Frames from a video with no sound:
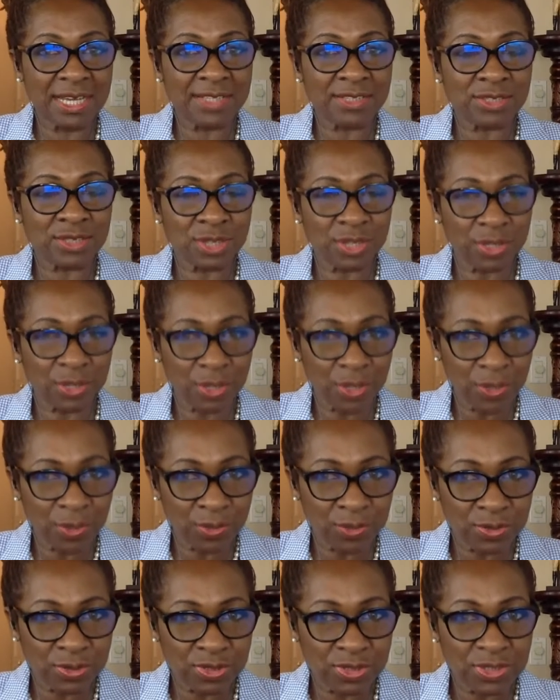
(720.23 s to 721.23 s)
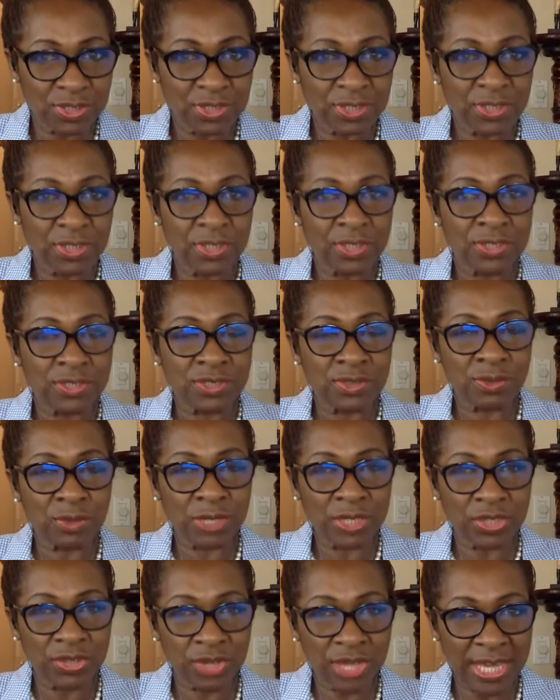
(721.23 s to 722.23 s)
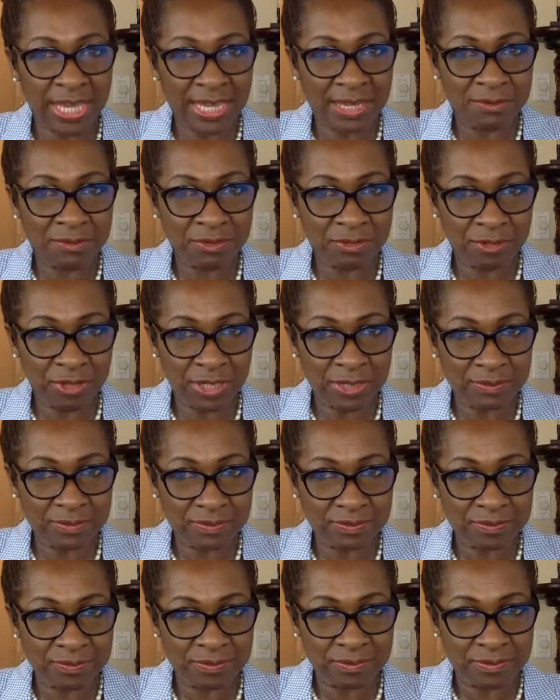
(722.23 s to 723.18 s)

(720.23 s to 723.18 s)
as close to where you came from.